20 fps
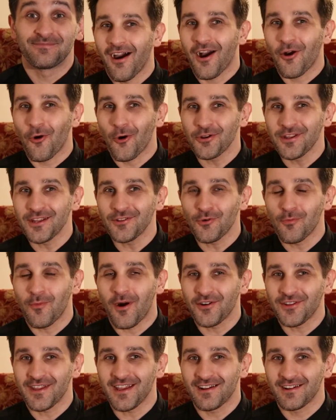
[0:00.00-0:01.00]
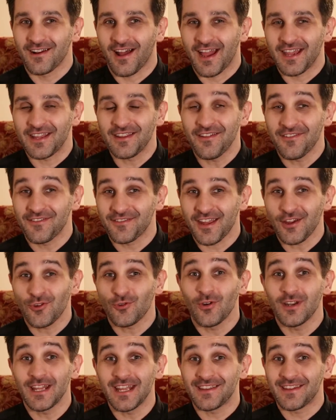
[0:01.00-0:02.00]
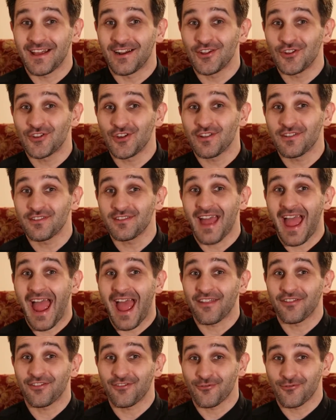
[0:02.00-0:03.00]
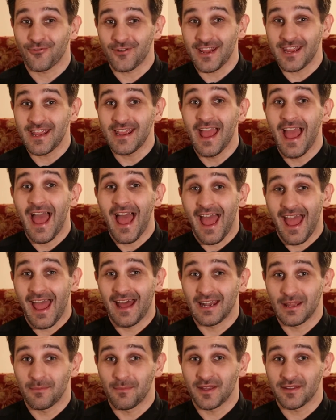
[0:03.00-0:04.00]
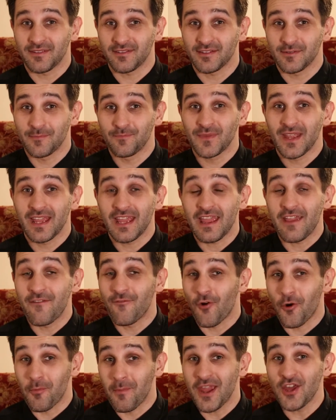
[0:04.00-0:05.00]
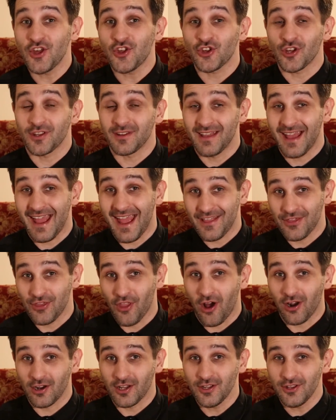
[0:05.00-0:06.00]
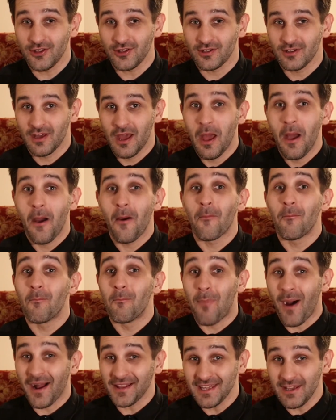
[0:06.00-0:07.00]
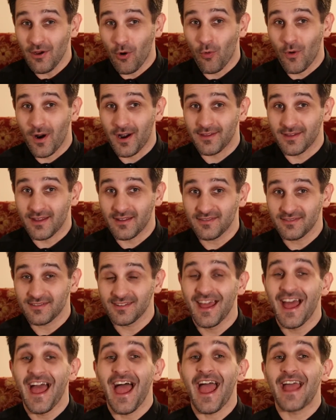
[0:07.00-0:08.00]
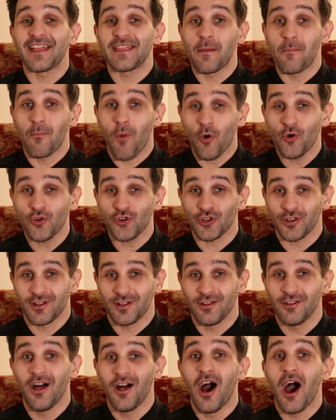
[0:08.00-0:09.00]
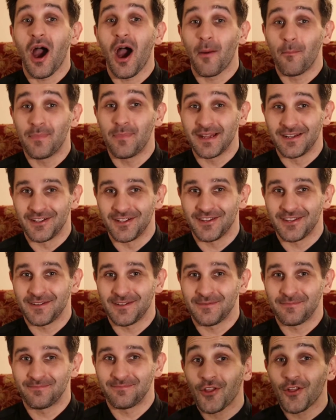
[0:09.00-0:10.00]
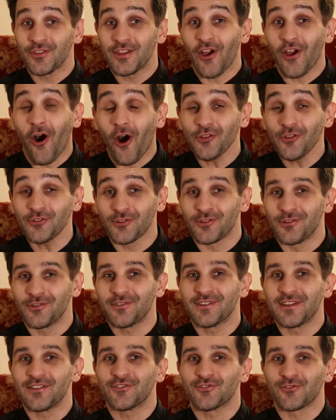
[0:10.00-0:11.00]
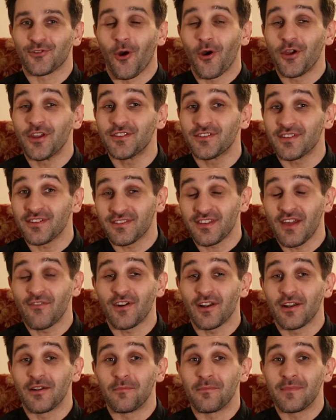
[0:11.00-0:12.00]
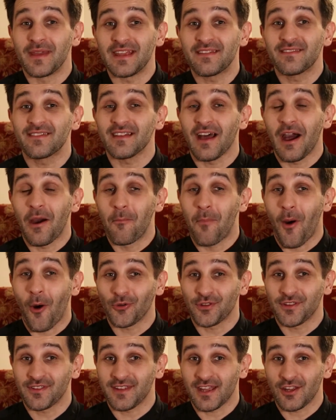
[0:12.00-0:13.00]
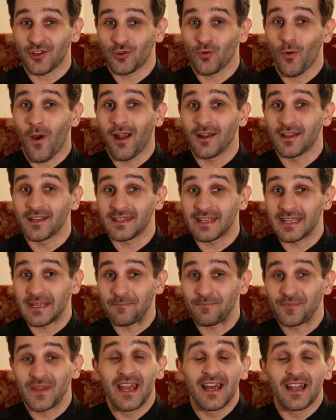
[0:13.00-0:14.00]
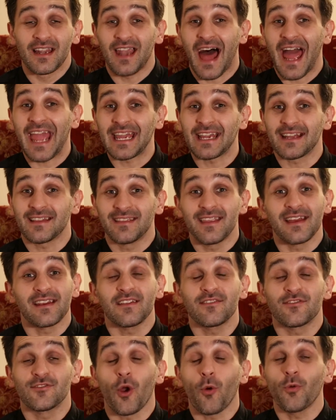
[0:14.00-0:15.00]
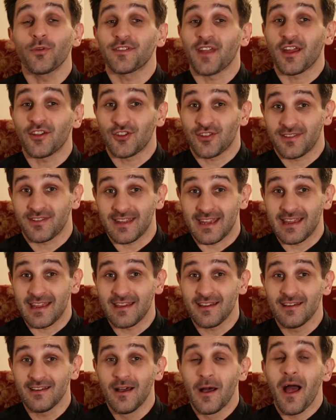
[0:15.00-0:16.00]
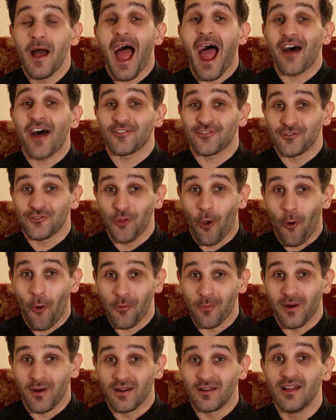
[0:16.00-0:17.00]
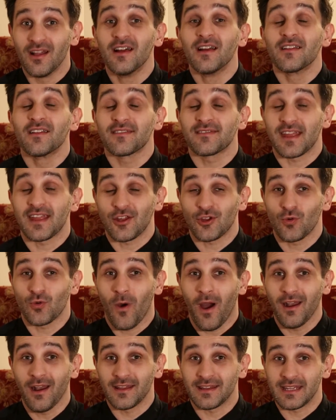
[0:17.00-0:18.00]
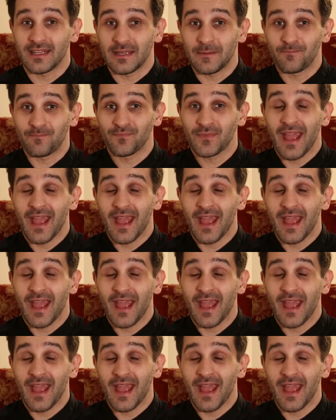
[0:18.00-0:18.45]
According to Marty Klein, sexual intelligence has three elements: information and knowledge, body awareness, and emotional ability. The author destroys several myths about sexuality, like there is no such thing as normal sexuality.